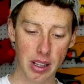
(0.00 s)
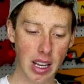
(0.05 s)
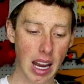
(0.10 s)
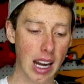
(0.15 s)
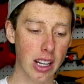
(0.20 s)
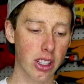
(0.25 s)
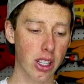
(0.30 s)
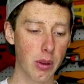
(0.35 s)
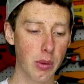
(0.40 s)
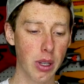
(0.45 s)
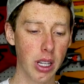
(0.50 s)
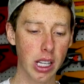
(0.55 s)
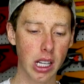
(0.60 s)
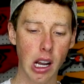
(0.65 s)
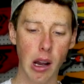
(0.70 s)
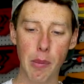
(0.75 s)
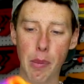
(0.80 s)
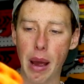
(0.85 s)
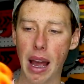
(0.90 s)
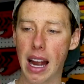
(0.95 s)
it's actually really
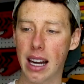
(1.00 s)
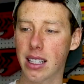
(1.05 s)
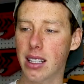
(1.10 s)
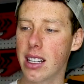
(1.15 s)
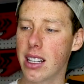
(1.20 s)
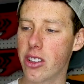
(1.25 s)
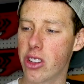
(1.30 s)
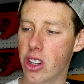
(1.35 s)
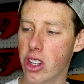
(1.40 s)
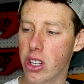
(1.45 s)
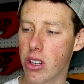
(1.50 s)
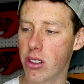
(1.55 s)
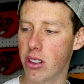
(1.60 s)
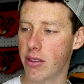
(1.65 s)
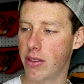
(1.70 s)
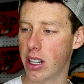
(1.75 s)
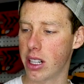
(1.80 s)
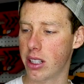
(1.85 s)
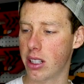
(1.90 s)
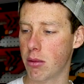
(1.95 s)
compact and easy to use
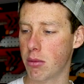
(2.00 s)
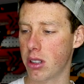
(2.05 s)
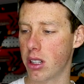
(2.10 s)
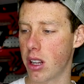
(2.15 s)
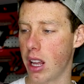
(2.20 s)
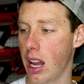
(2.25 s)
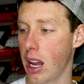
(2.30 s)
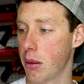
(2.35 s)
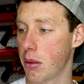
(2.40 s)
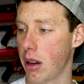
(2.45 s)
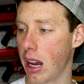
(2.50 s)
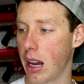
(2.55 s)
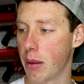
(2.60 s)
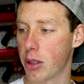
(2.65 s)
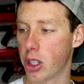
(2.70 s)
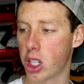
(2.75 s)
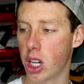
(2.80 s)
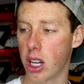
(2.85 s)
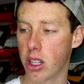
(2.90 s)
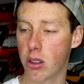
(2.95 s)
and very similar to the
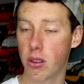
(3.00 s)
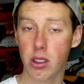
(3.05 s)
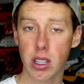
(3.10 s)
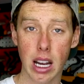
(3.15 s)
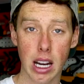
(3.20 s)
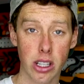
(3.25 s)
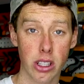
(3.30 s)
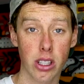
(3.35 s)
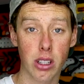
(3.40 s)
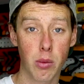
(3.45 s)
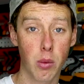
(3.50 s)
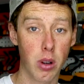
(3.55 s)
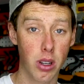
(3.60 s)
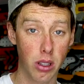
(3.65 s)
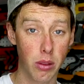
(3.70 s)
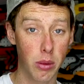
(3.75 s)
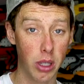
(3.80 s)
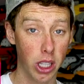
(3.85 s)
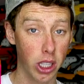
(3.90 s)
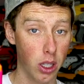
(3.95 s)
hammer shot, so it's actually one
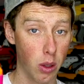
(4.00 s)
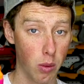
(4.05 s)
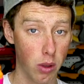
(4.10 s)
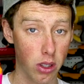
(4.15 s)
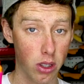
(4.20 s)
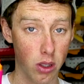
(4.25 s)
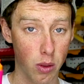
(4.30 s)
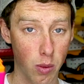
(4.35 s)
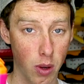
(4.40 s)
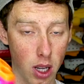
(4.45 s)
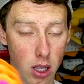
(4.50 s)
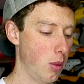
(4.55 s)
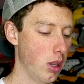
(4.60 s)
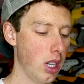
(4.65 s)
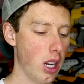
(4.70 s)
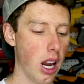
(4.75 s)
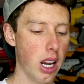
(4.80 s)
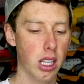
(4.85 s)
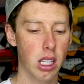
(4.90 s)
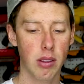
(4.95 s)
of the really good ones as well. It'd be
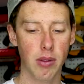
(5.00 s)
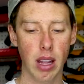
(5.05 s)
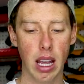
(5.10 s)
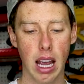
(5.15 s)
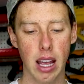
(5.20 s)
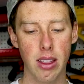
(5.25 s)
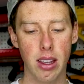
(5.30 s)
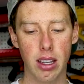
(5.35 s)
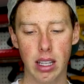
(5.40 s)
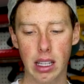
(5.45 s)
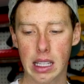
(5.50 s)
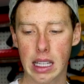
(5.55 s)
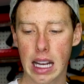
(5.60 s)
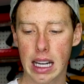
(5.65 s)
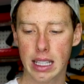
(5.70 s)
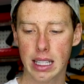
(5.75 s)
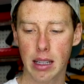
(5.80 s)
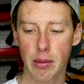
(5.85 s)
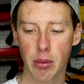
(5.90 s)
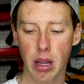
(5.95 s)
nice if they had this
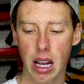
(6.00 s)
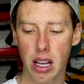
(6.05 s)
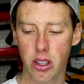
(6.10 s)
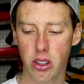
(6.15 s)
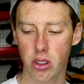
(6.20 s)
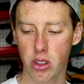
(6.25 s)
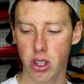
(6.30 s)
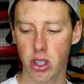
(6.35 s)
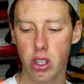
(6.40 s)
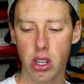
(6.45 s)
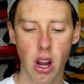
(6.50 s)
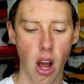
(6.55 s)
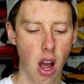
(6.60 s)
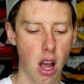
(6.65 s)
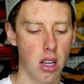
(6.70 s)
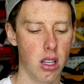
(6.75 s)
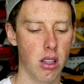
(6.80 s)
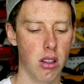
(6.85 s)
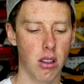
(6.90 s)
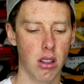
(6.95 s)
exact same blaster, just
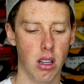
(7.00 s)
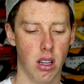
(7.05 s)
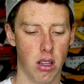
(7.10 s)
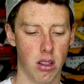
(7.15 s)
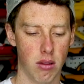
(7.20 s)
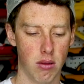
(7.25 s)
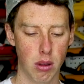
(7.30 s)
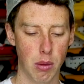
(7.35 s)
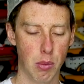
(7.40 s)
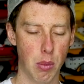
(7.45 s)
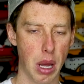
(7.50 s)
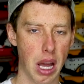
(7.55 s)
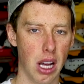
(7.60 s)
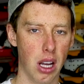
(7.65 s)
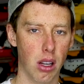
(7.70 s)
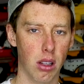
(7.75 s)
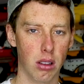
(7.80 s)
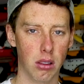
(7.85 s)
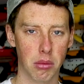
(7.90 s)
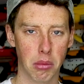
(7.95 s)
not in the
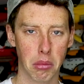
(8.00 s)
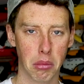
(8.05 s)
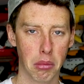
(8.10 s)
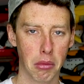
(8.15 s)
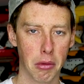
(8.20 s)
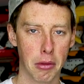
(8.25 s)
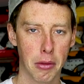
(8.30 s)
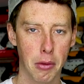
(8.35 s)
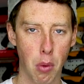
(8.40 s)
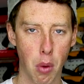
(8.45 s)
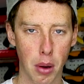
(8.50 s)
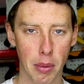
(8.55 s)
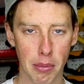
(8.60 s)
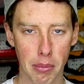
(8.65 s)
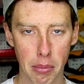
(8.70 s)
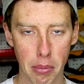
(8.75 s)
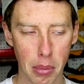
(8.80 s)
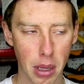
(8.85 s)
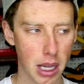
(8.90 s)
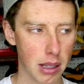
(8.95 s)
Rebel form,
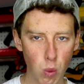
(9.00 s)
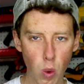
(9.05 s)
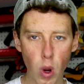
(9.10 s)
but